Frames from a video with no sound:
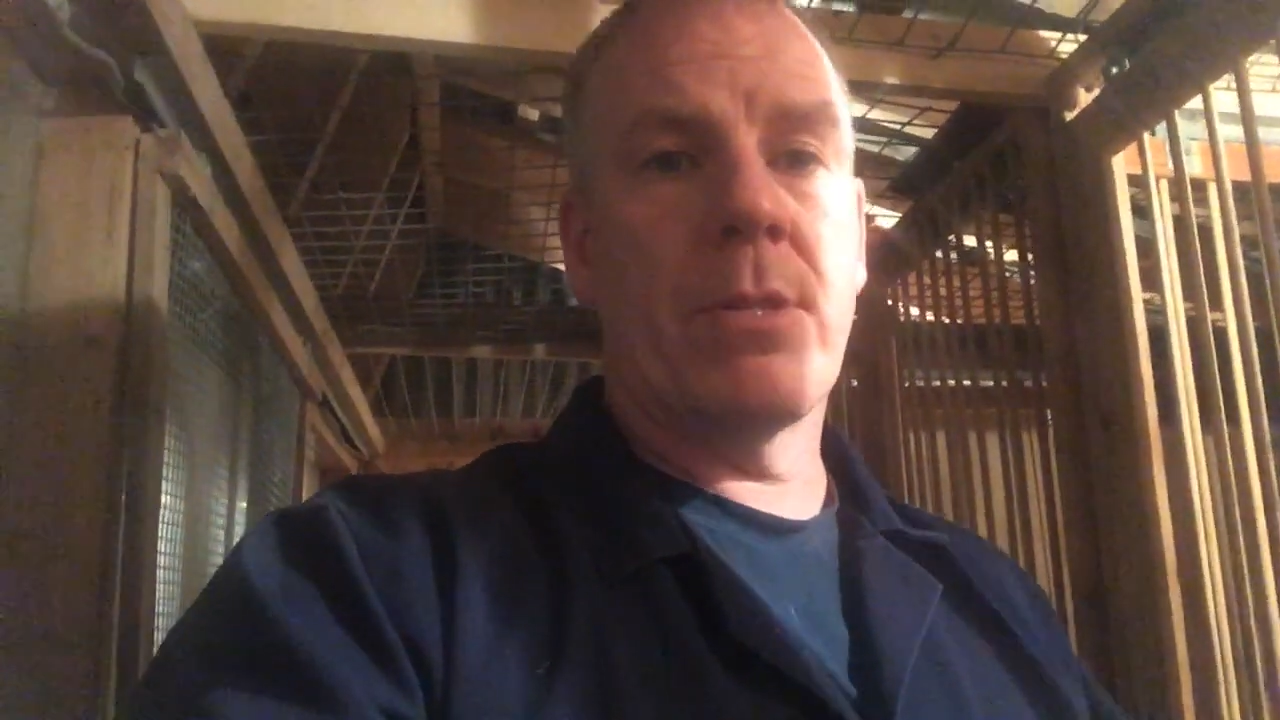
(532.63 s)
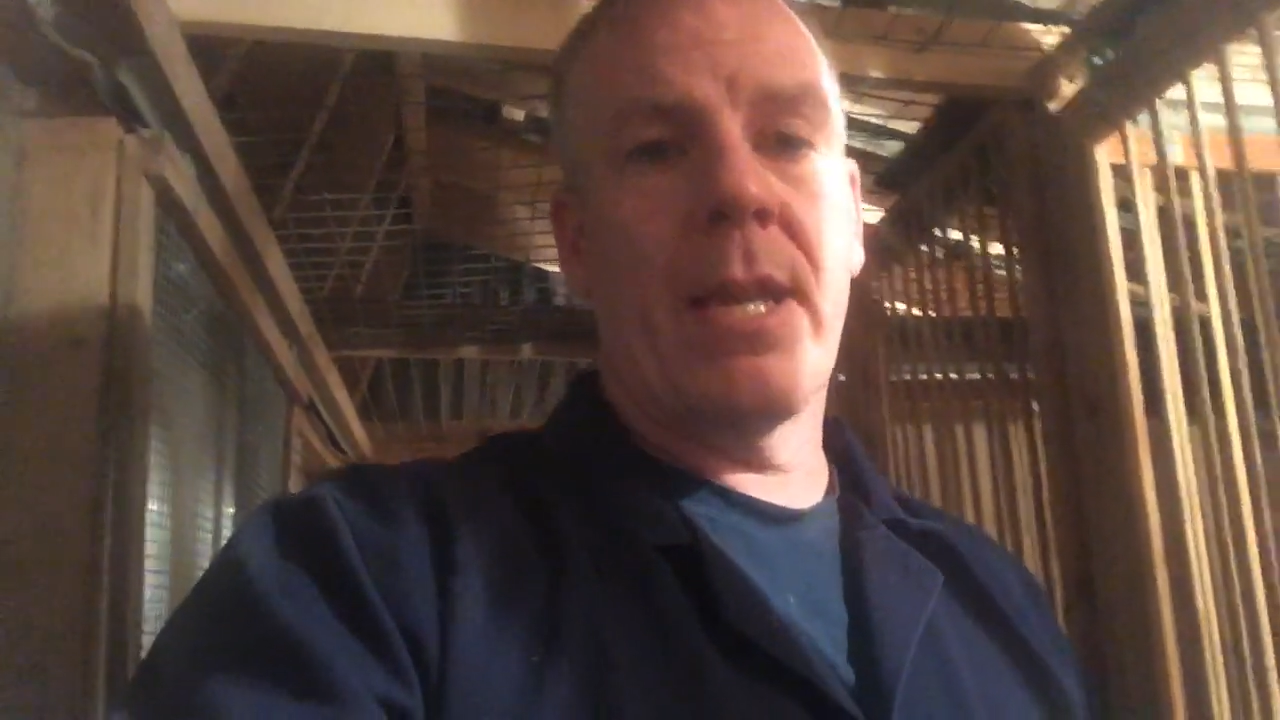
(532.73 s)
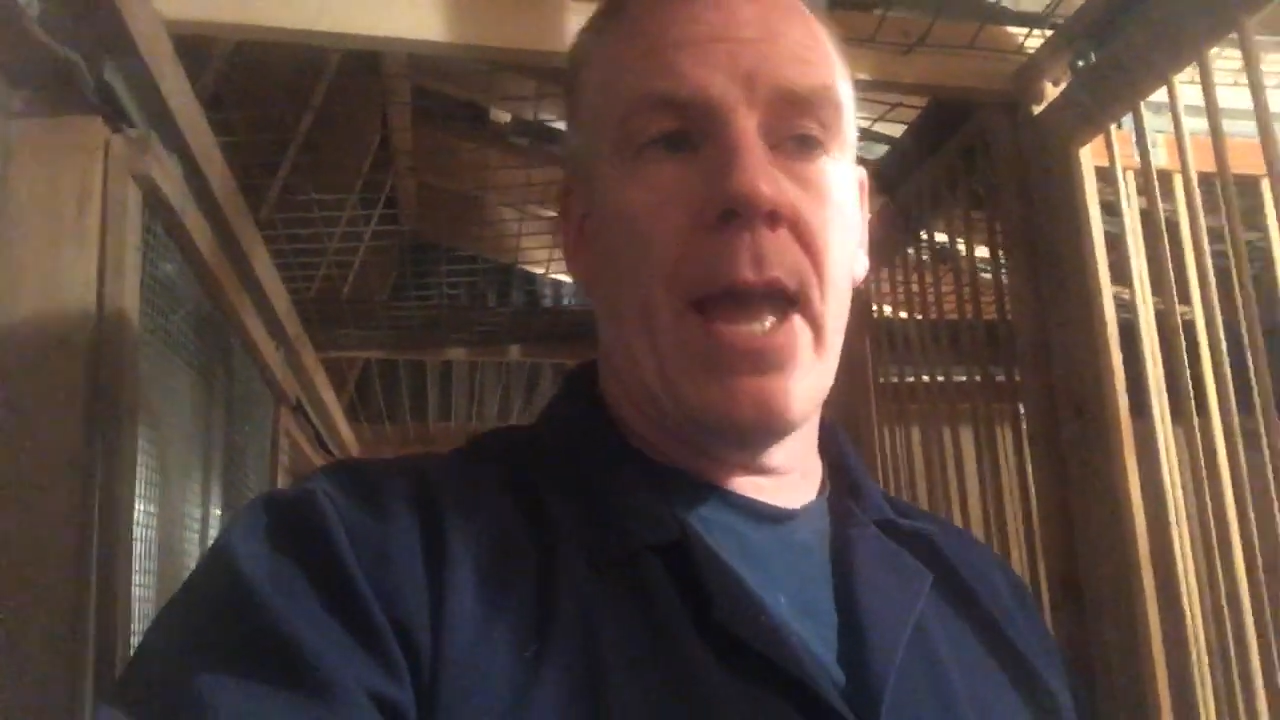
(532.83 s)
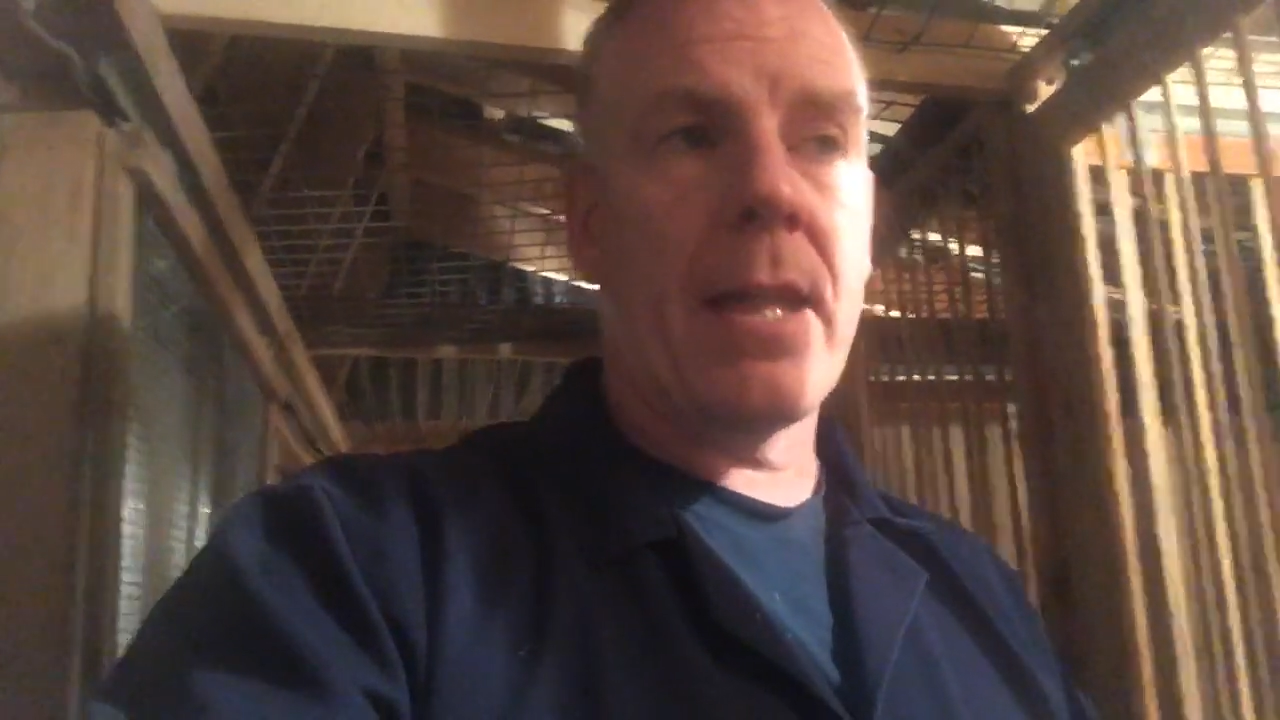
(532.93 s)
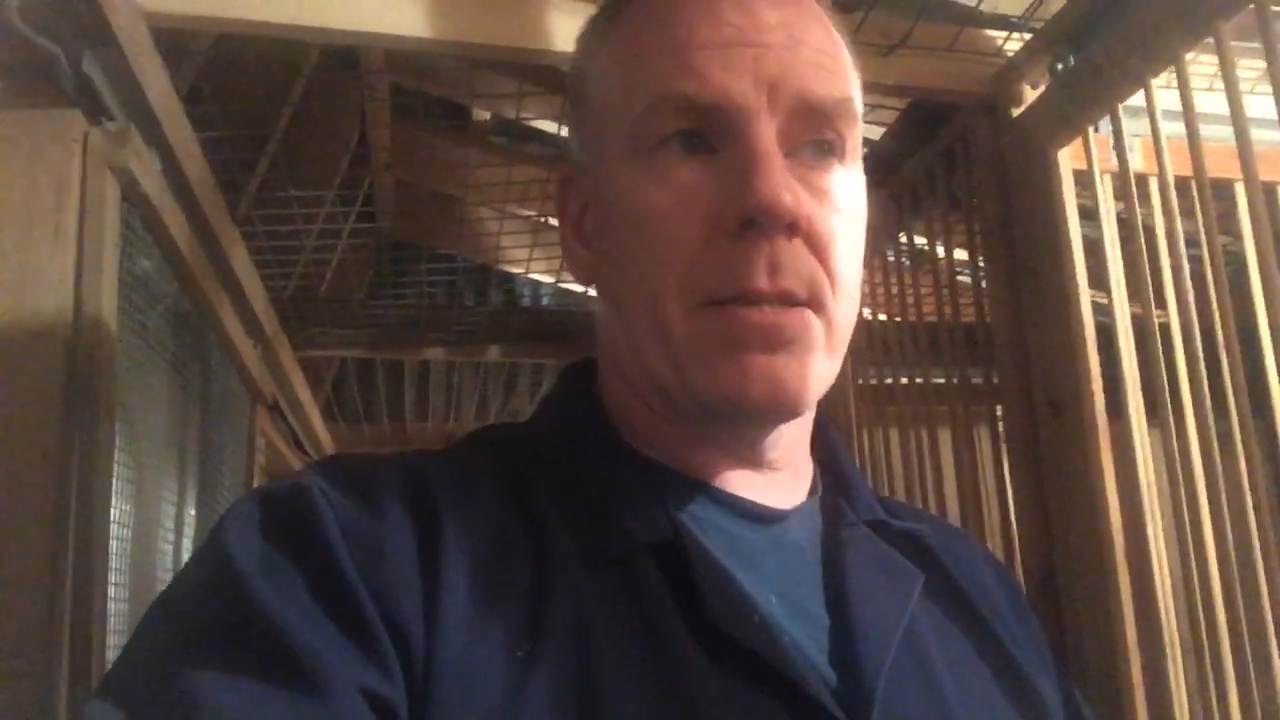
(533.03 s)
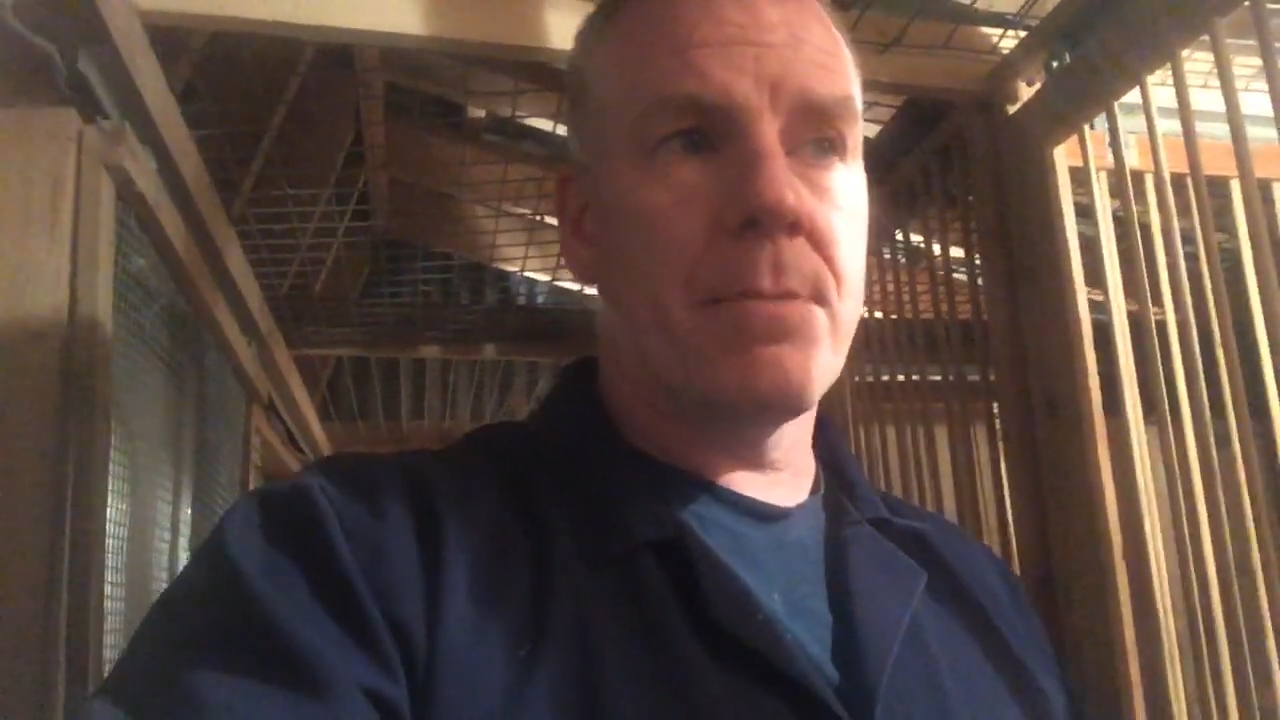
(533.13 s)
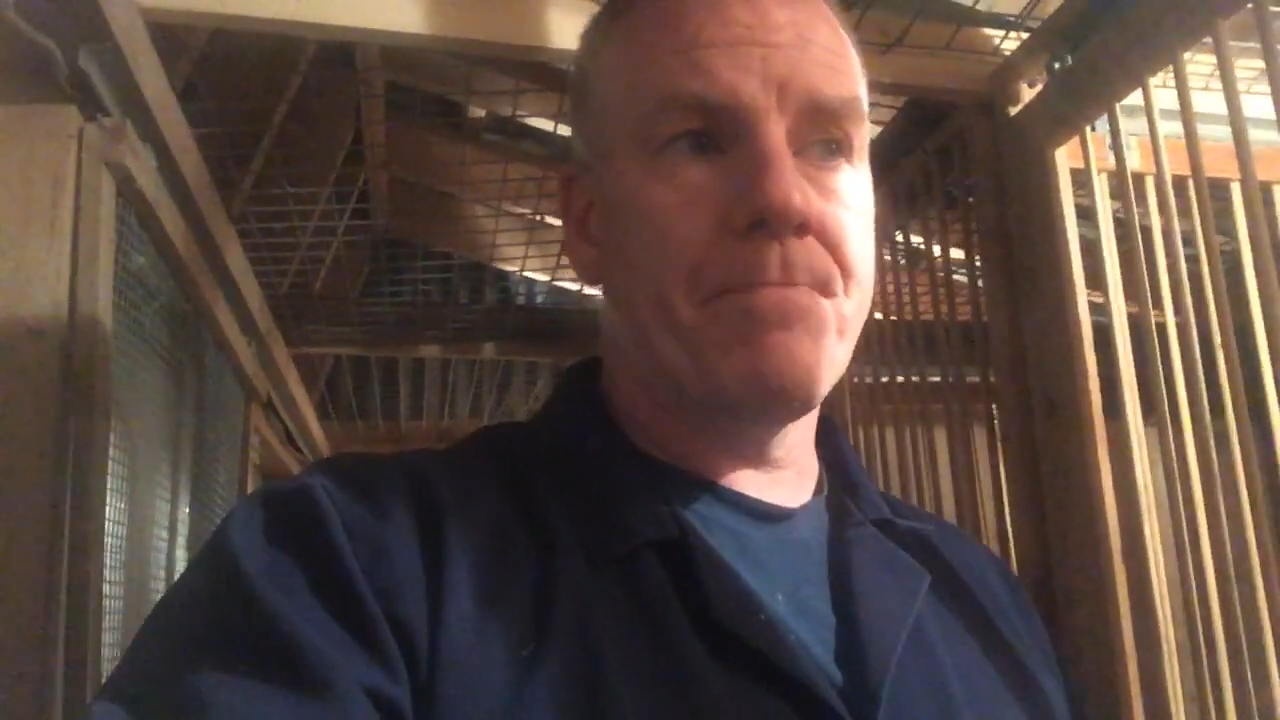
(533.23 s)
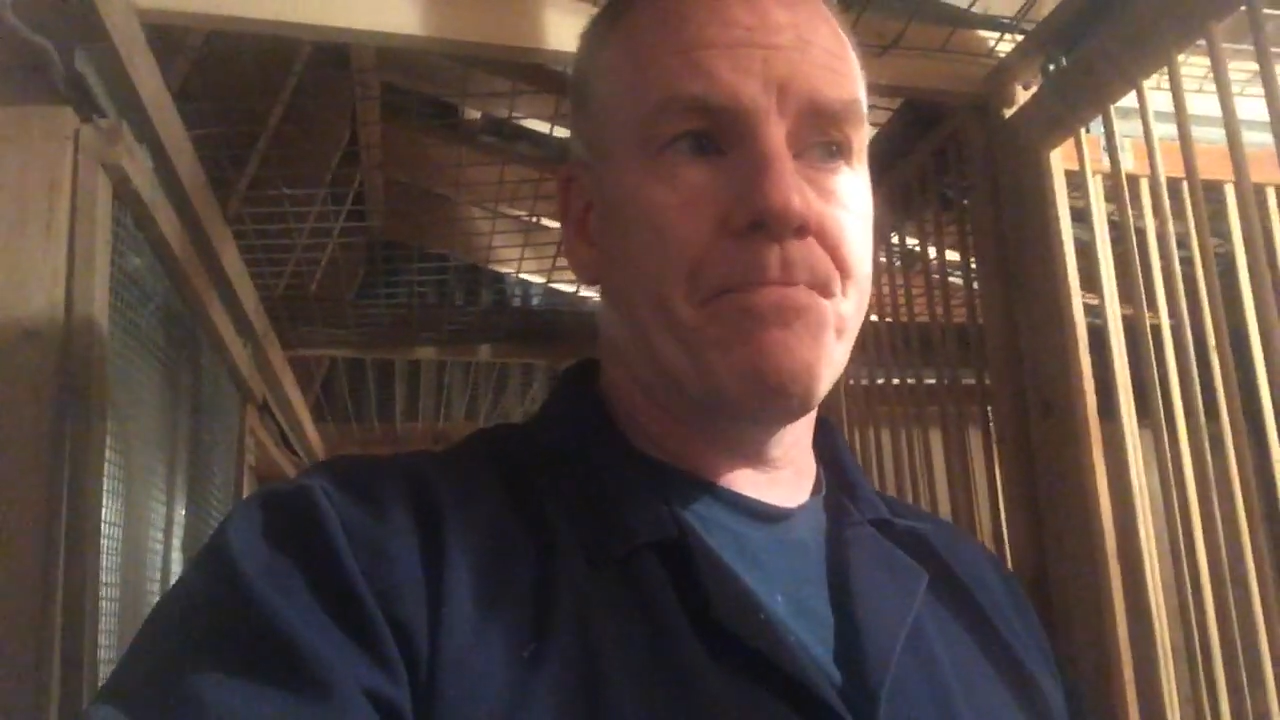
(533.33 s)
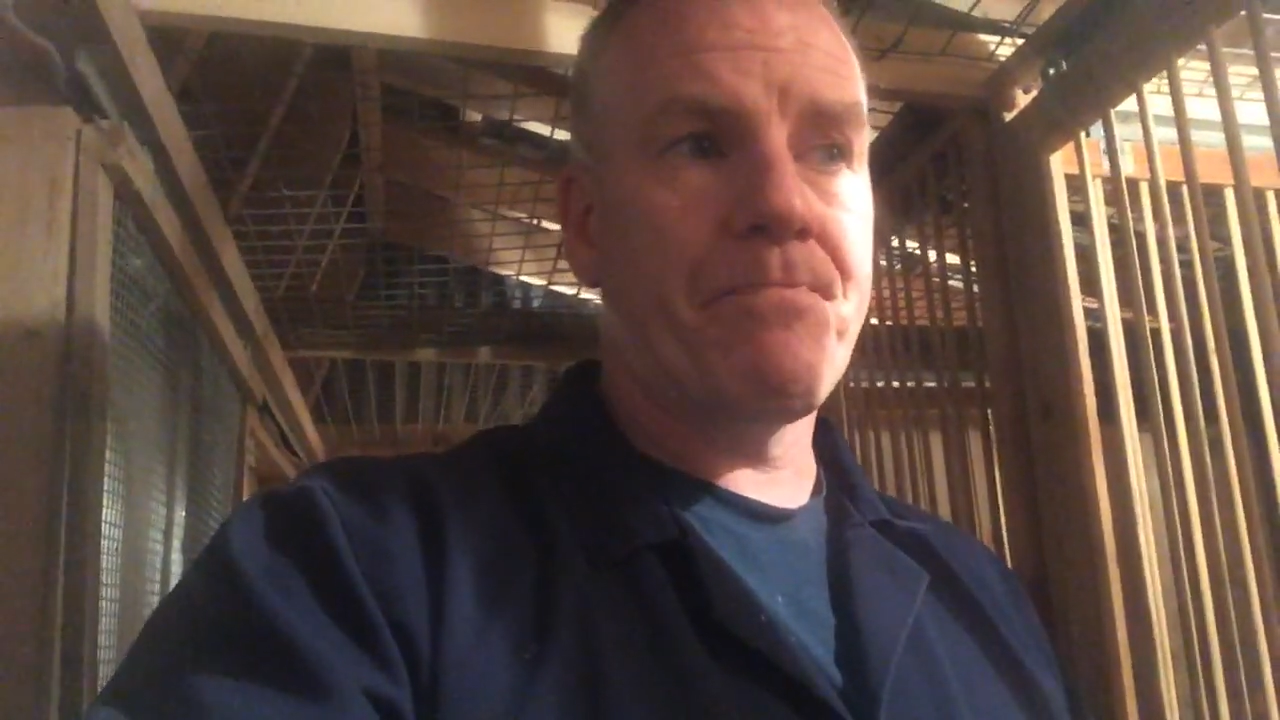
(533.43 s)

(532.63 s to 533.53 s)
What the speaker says: to get...